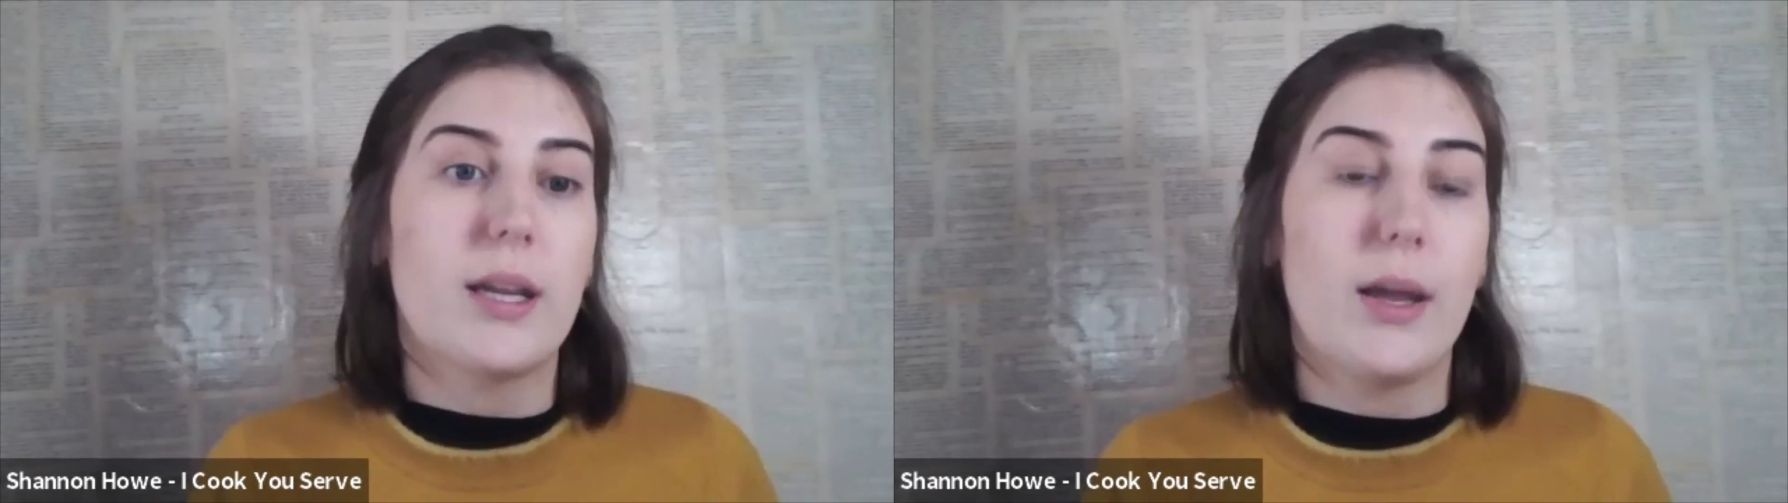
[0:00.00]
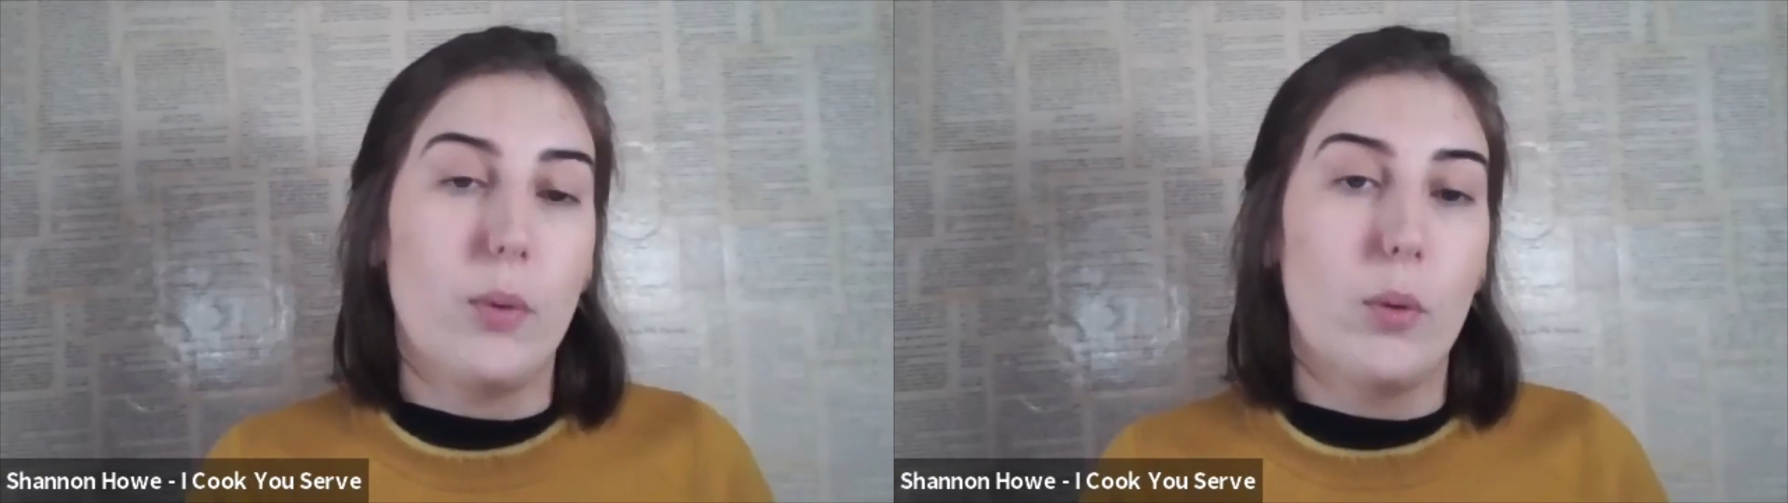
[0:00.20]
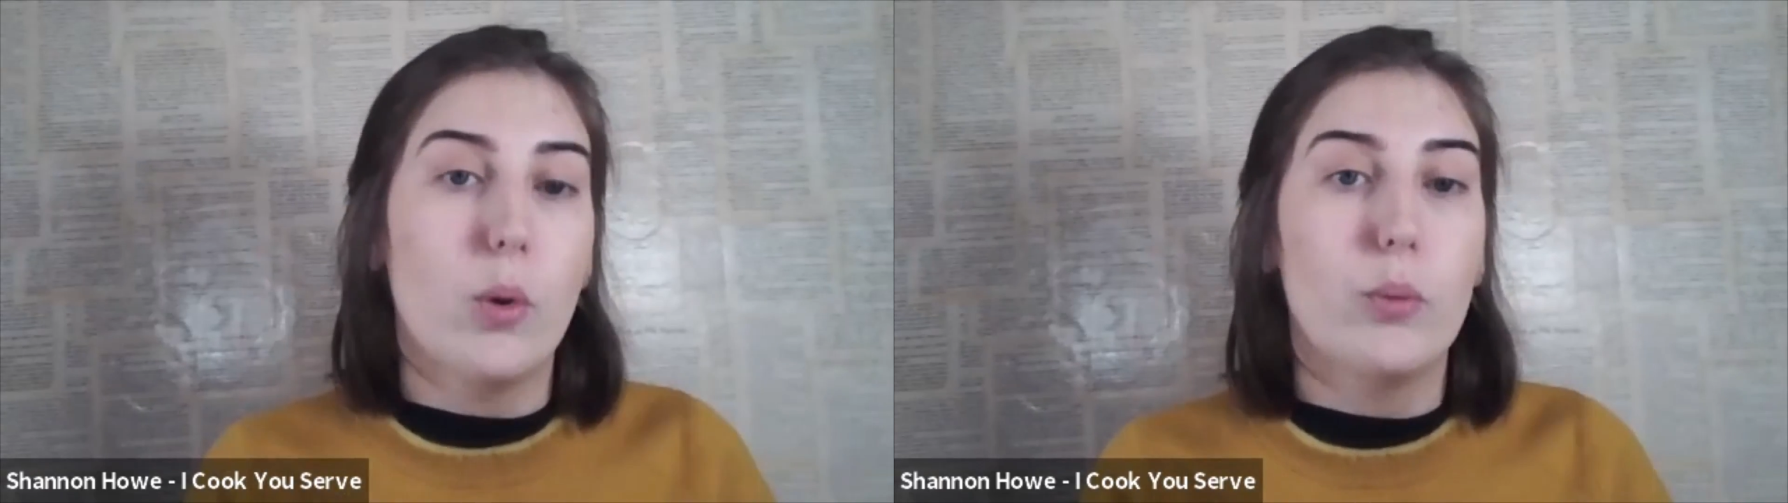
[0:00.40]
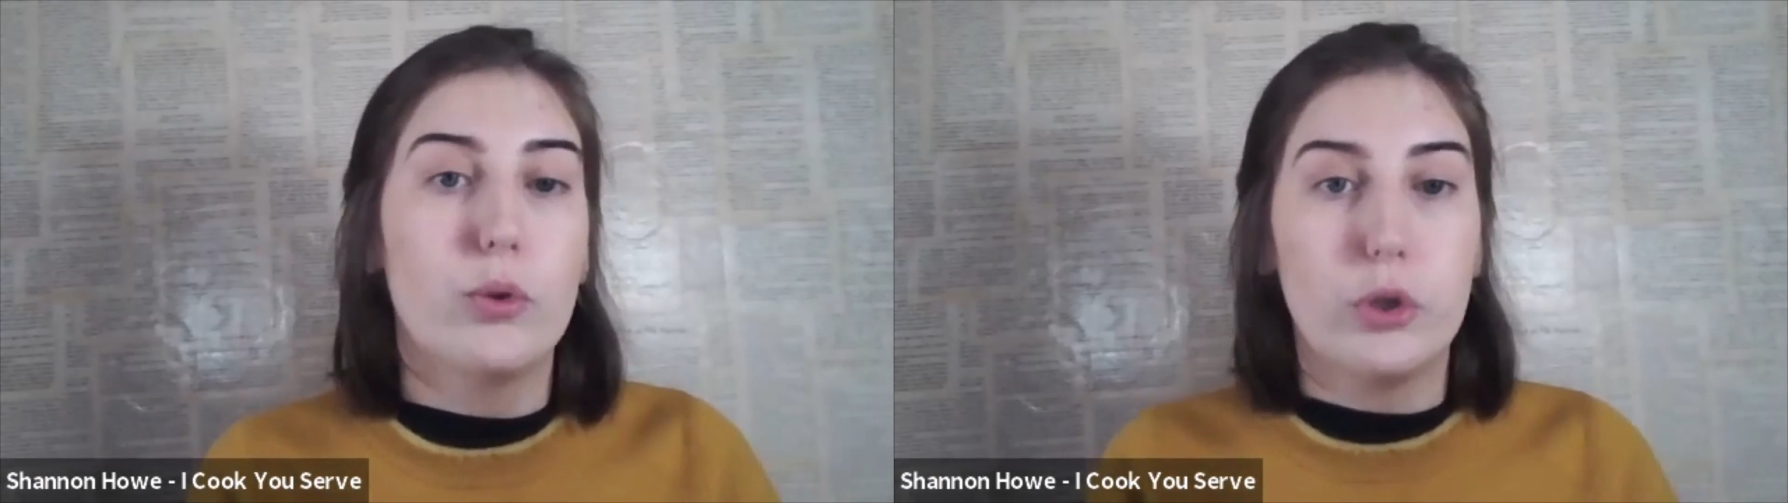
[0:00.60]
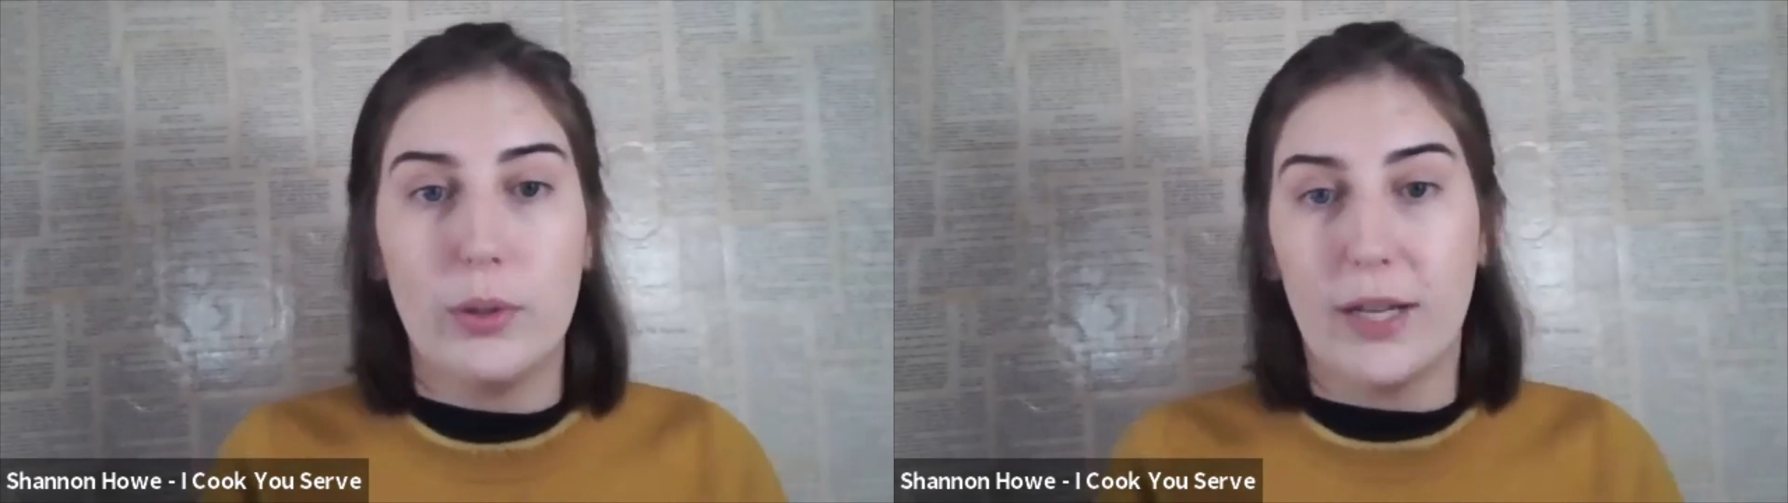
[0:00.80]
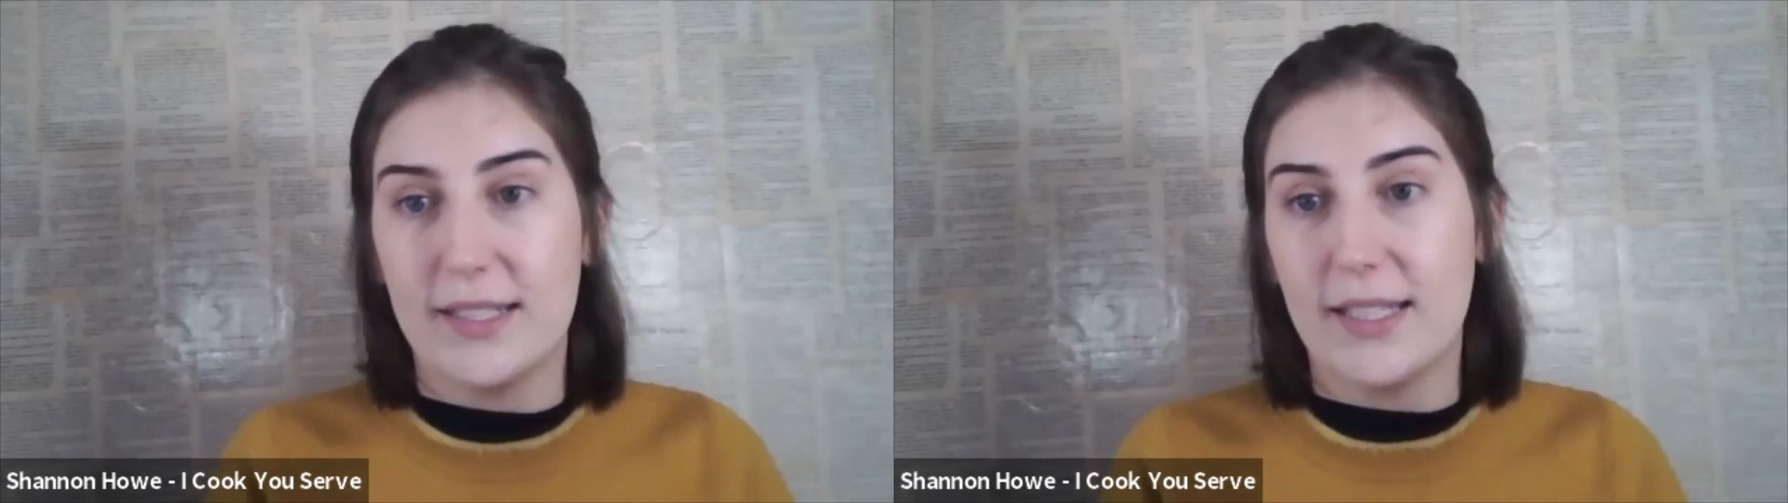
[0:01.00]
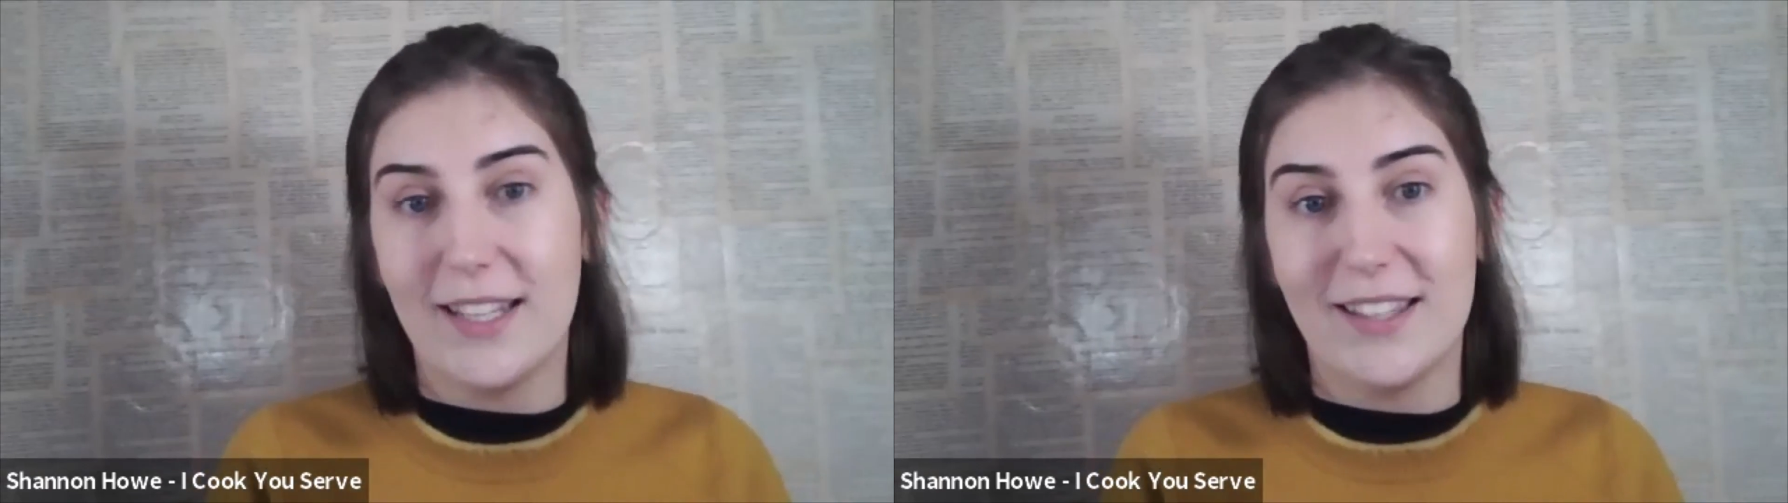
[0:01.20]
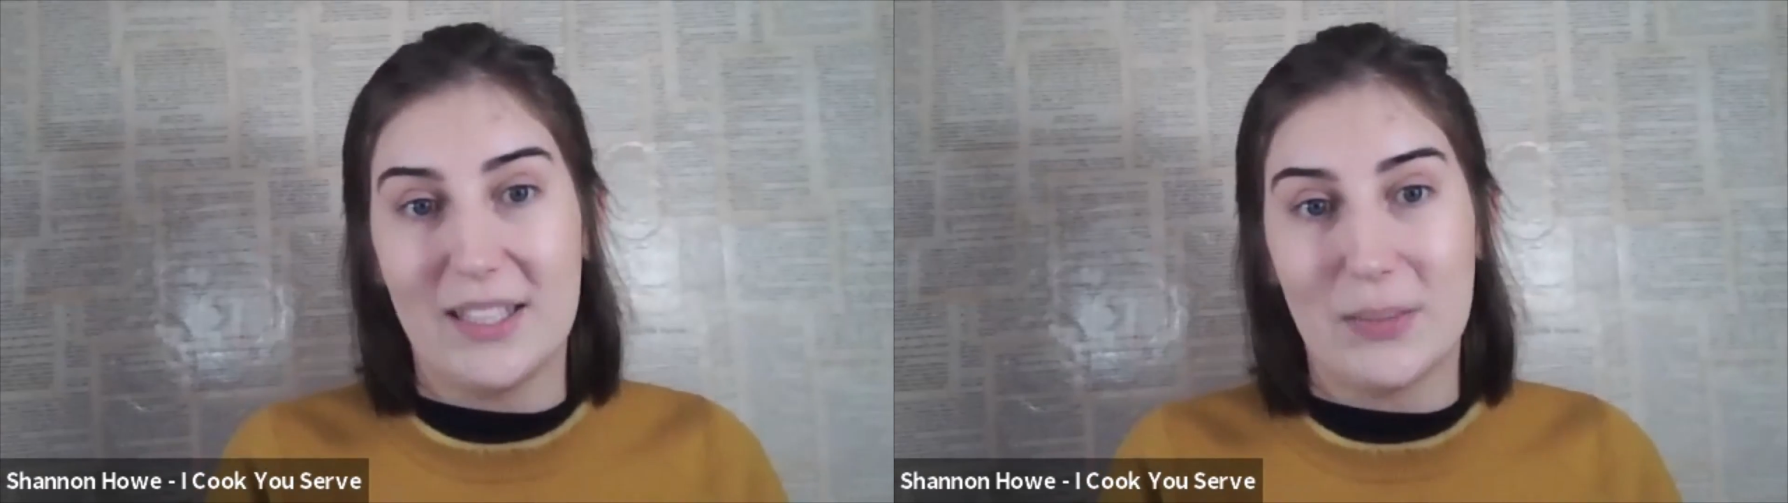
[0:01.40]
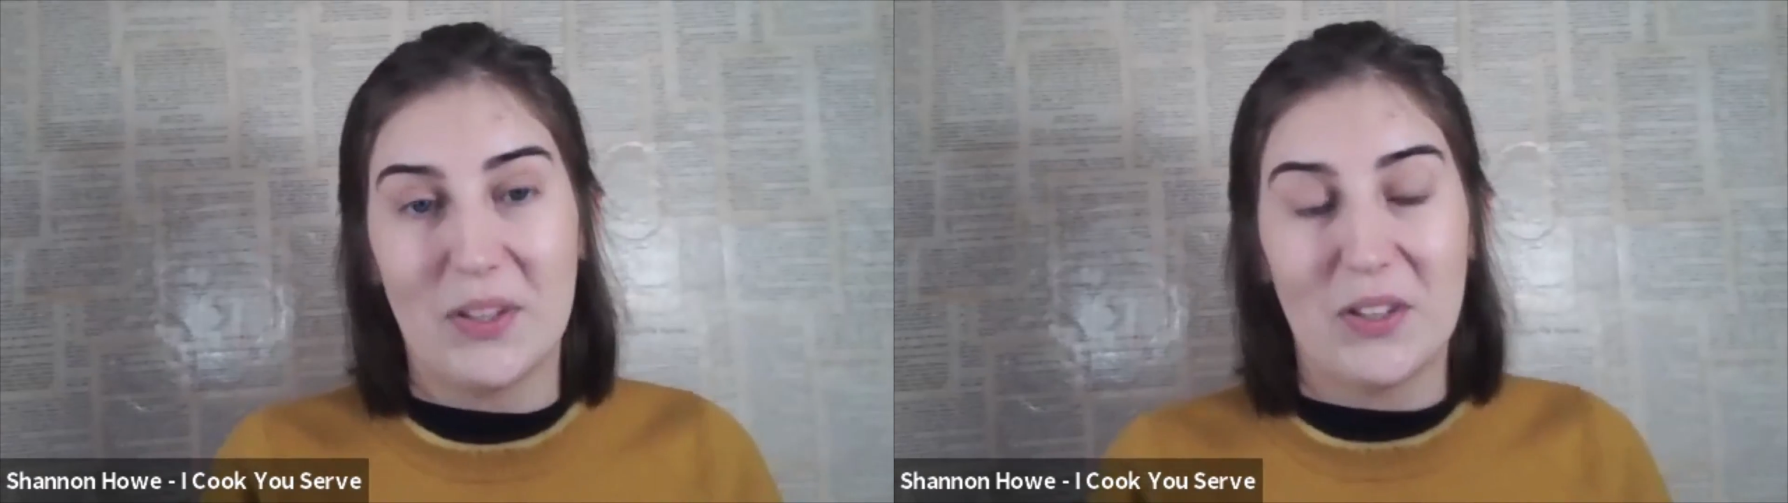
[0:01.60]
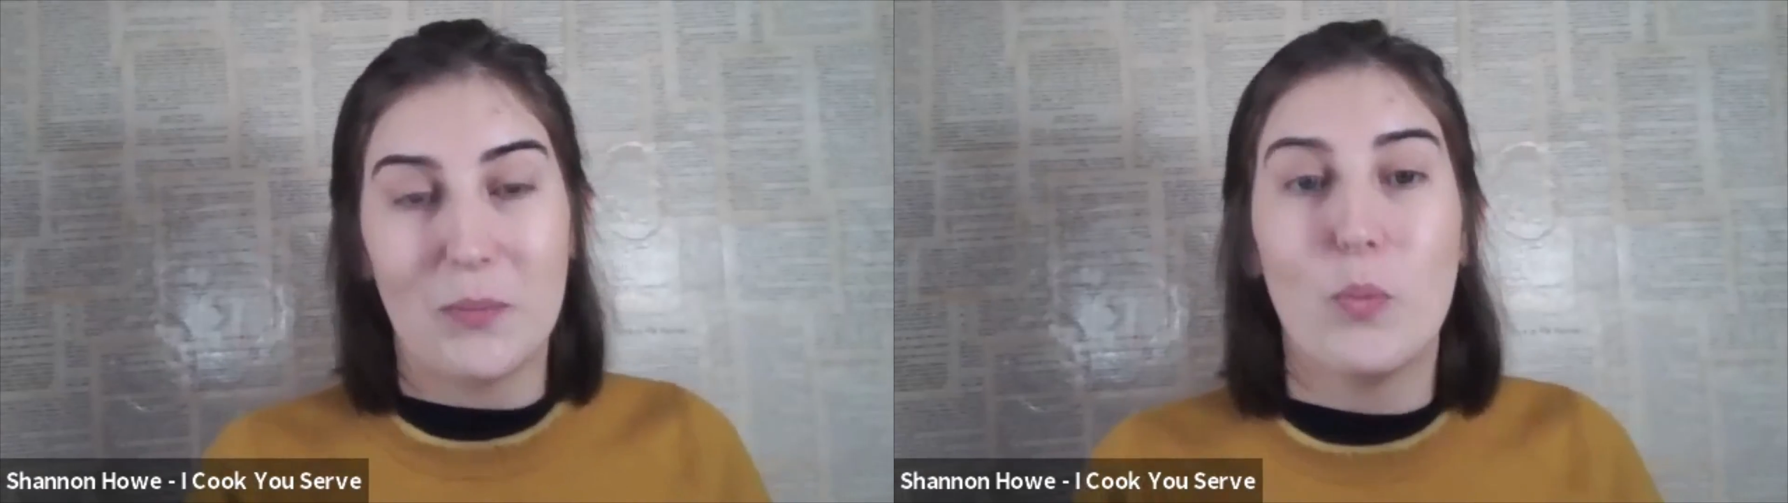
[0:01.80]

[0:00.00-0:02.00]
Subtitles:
okay, well, what would you like to eat this week?